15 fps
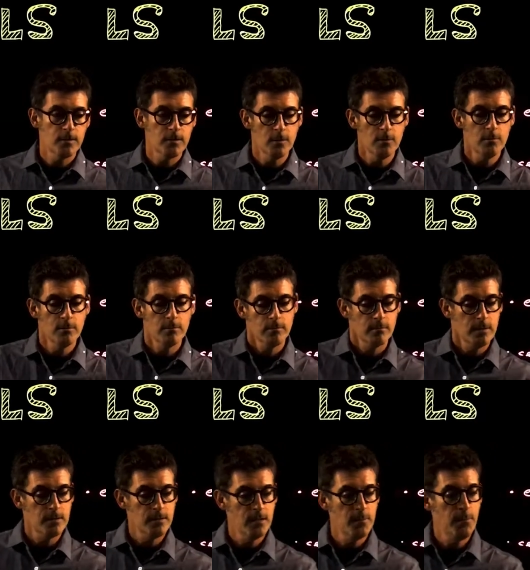So
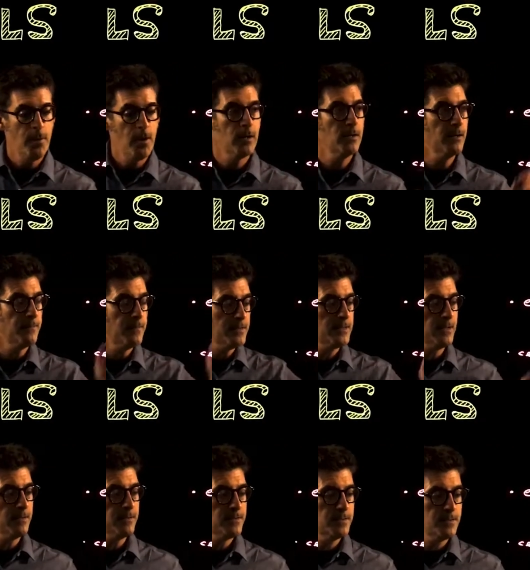that's another part of the
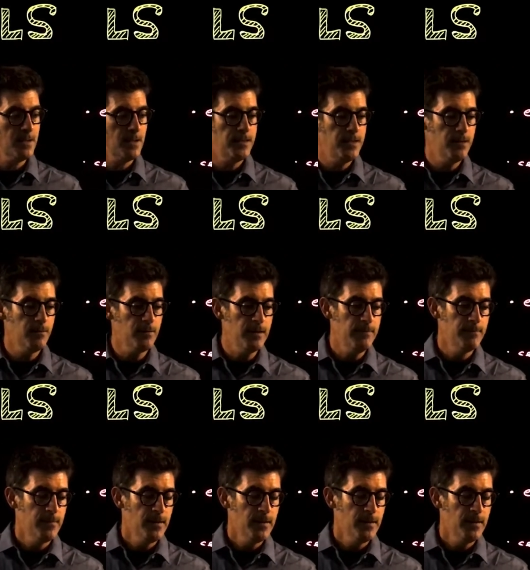cell theory,